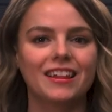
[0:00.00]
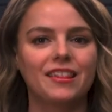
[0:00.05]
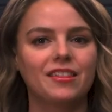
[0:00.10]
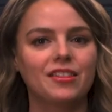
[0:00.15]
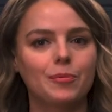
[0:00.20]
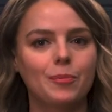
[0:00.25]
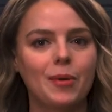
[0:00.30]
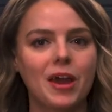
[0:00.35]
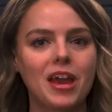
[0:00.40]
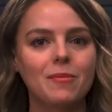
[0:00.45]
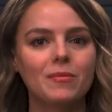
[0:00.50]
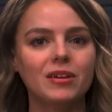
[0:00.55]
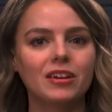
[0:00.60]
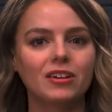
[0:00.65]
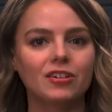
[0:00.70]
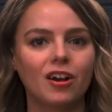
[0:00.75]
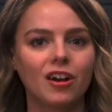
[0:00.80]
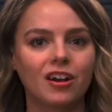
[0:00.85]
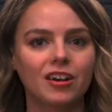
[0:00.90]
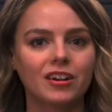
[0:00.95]
The
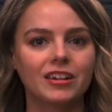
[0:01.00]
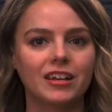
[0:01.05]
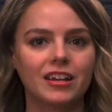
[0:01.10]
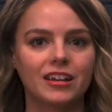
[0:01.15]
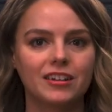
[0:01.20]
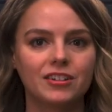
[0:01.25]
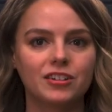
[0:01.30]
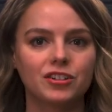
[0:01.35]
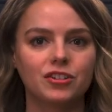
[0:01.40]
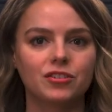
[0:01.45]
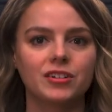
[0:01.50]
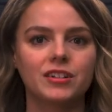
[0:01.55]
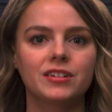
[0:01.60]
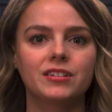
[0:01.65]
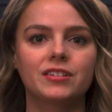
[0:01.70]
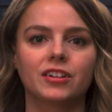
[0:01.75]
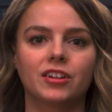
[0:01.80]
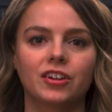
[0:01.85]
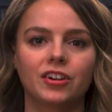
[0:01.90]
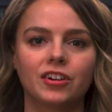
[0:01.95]
Payment Card Industry
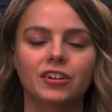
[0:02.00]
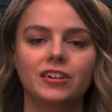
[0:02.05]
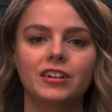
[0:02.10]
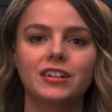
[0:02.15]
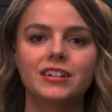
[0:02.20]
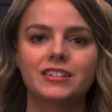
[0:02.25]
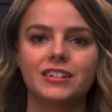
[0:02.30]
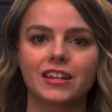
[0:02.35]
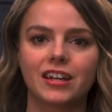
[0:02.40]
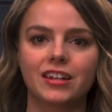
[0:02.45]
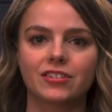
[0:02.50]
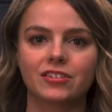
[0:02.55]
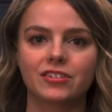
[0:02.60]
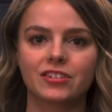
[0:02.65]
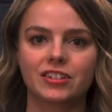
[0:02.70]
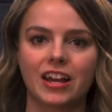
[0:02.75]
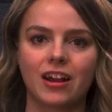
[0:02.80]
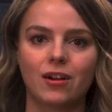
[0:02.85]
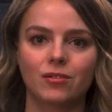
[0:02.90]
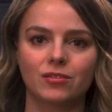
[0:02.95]
Security
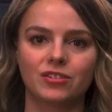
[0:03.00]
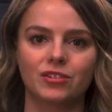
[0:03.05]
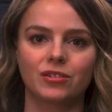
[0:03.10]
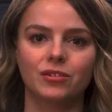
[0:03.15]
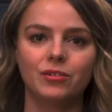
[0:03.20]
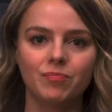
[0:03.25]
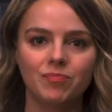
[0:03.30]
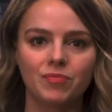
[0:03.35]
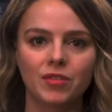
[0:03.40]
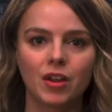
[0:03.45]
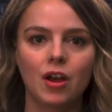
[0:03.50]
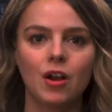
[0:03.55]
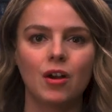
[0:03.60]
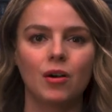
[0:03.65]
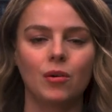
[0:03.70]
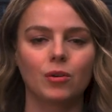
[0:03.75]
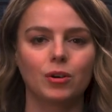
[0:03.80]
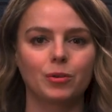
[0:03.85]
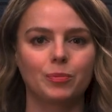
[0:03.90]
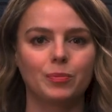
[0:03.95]
Standards Council,
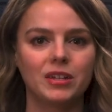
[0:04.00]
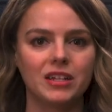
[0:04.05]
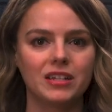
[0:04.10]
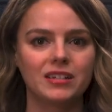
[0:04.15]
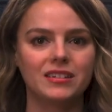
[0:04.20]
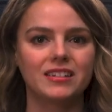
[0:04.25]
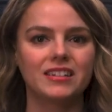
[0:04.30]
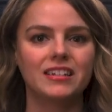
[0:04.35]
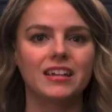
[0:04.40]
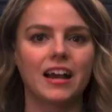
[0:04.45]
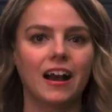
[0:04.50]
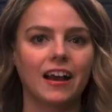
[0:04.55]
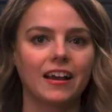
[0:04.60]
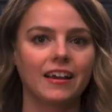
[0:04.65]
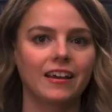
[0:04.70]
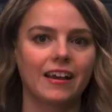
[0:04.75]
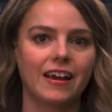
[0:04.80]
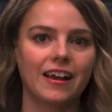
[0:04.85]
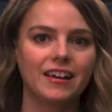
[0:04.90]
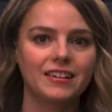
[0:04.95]
or
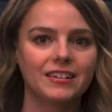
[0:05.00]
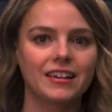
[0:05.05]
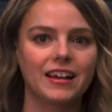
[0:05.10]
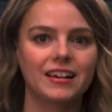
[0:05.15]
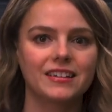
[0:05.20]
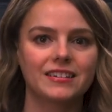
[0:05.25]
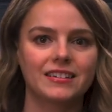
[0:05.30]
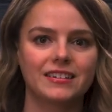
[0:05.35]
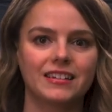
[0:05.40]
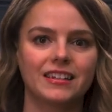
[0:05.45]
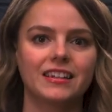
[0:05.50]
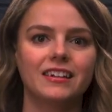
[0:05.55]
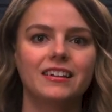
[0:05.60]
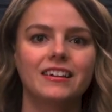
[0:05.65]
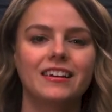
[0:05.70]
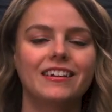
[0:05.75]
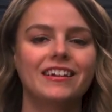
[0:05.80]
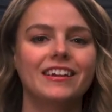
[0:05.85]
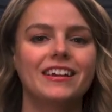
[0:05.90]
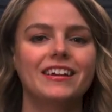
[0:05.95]
PCI SSC,
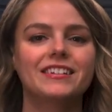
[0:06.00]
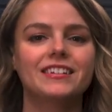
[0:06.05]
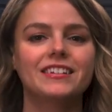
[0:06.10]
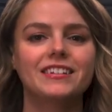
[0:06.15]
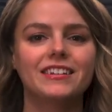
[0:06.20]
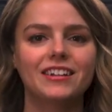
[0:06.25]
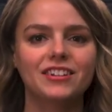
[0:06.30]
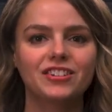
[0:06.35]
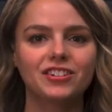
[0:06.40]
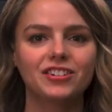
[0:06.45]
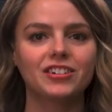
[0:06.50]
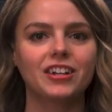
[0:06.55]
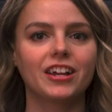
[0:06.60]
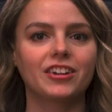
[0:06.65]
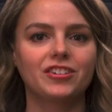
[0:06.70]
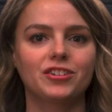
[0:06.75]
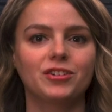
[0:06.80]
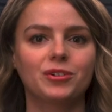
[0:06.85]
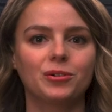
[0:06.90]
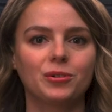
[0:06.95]
is an
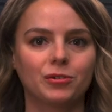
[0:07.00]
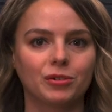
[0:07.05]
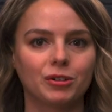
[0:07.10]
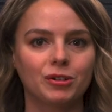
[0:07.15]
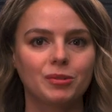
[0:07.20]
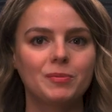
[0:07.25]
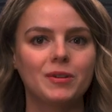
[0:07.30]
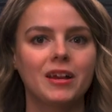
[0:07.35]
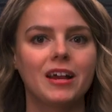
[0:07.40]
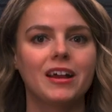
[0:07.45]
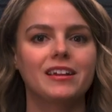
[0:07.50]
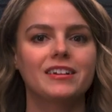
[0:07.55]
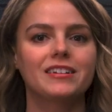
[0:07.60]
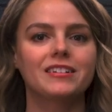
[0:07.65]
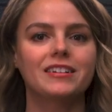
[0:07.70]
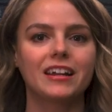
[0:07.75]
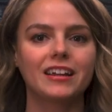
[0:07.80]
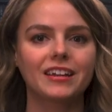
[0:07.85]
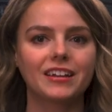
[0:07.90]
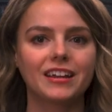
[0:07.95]
international group
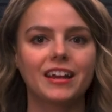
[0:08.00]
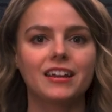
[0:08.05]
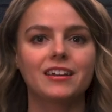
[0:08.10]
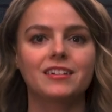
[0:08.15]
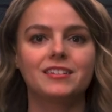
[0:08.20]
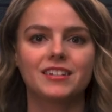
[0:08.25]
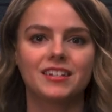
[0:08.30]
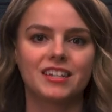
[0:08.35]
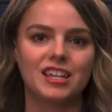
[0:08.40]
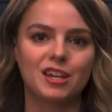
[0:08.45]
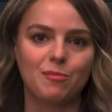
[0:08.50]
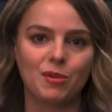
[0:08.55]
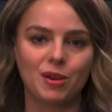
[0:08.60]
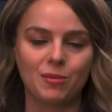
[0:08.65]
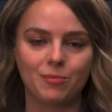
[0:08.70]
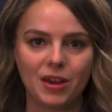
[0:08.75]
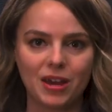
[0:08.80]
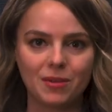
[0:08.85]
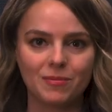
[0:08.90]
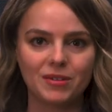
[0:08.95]
dedicated to
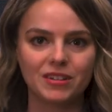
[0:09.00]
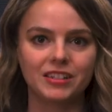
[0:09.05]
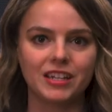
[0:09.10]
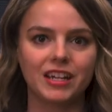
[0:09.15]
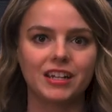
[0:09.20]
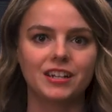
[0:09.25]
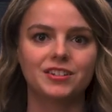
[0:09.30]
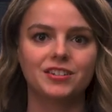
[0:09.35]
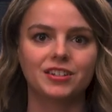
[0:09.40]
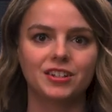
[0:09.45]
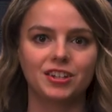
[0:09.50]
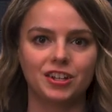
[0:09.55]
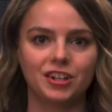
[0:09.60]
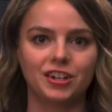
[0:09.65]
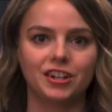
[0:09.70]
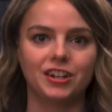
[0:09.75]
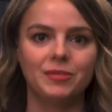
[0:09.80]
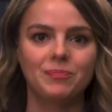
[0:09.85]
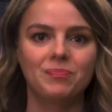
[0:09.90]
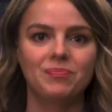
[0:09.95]
keeping payment data
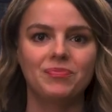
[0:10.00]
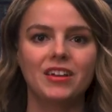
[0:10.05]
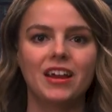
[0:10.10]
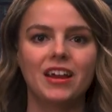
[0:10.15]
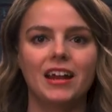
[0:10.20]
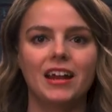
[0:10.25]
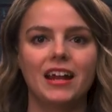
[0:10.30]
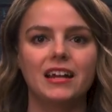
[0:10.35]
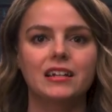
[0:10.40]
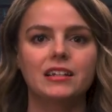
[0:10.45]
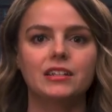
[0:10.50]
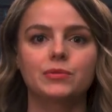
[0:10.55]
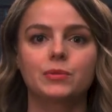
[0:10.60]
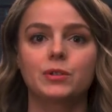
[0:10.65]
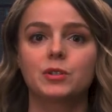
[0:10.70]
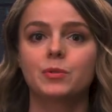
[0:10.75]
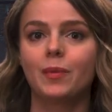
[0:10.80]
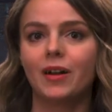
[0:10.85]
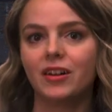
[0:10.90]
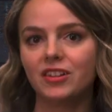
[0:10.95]
secure and is
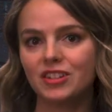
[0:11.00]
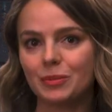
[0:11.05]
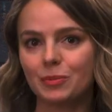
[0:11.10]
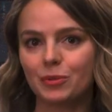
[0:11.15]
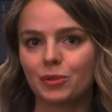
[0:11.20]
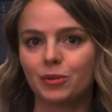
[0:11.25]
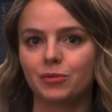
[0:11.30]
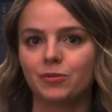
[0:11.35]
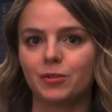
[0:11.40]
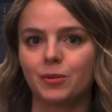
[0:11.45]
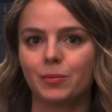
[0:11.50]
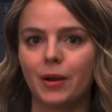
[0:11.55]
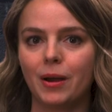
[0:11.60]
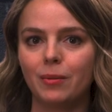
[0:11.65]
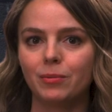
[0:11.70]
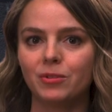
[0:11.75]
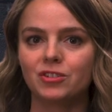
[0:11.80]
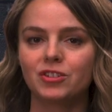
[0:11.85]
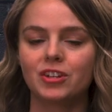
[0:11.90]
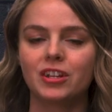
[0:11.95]
responsible for
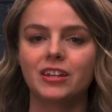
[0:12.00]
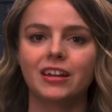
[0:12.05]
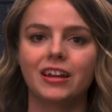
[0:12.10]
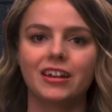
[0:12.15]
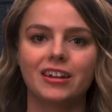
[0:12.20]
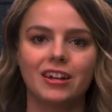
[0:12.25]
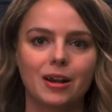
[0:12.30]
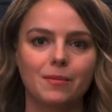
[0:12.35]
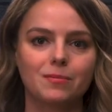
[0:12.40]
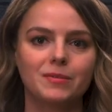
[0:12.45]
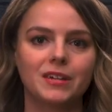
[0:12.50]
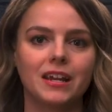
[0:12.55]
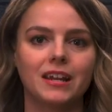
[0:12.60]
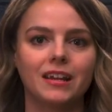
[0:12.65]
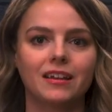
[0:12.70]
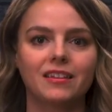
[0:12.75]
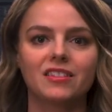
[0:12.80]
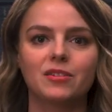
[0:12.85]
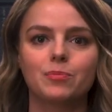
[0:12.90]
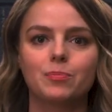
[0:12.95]
publishing and
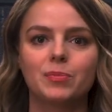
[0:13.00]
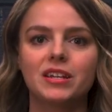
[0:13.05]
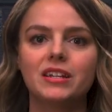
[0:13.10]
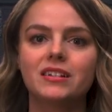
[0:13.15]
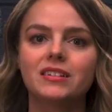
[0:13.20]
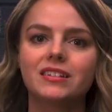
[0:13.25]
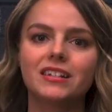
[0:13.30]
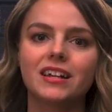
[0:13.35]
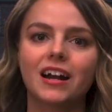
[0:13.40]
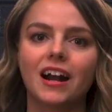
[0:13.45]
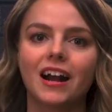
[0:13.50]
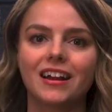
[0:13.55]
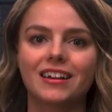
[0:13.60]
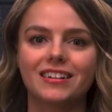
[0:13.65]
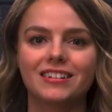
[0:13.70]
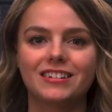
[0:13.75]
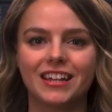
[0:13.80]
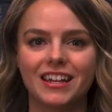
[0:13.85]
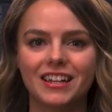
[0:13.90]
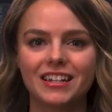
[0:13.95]
updating the
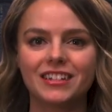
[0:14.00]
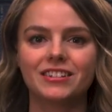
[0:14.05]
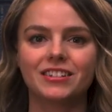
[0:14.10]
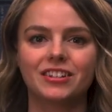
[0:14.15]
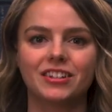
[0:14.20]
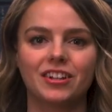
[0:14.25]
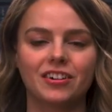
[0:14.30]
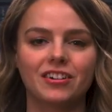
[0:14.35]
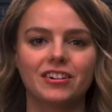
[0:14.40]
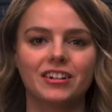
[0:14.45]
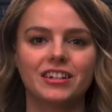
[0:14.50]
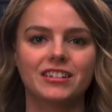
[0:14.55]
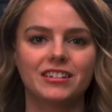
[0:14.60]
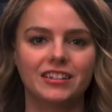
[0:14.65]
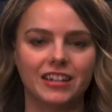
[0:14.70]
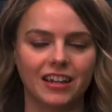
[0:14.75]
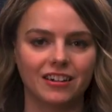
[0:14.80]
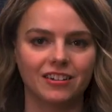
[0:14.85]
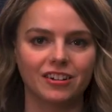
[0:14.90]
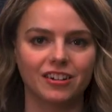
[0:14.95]
PCI Data Security
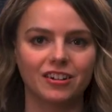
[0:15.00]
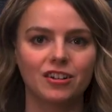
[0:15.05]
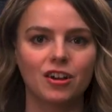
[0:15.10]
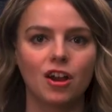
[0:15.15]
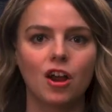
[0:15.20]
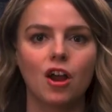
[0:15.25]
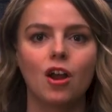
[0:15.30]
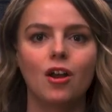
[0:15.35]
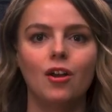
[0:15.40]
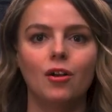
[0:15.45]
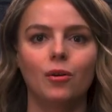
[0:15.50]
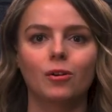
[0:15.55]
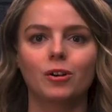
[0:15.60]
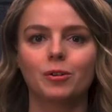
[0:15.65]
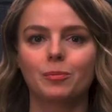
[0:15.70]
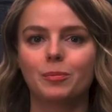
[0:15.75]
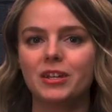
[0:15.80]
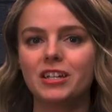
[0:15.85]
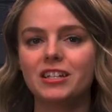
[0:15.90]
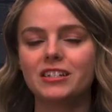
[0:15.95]
Standard,
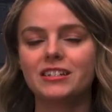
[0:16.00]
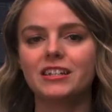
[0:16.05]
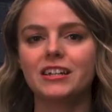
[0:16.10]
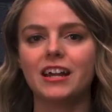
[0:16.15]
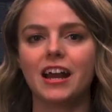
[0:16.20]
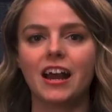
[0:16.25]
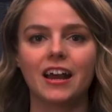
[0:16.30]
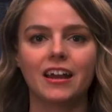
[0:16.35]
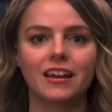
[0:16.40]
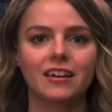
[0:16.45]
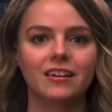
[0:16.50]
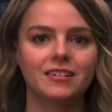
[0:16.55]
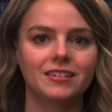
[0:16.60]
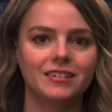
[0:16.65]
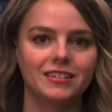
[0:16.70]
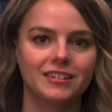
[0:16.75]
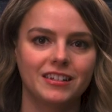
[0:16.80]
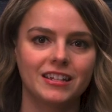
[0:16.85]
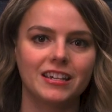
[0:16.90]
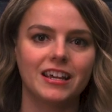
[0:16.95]
or PCI
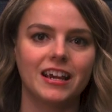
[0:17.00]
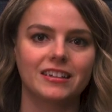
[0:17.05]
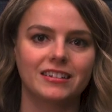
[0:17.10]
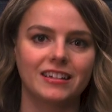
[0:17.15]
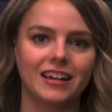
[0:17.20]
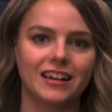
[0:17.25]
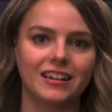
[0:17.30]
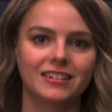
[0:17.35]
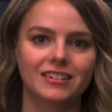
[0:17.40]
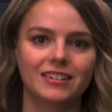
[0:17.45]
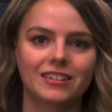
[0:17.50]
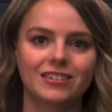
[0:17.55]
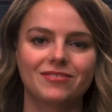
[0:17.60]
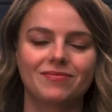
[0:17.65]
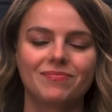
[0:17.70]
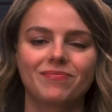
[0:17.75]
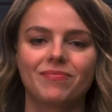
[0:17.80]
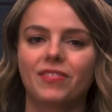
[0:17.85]
DSS.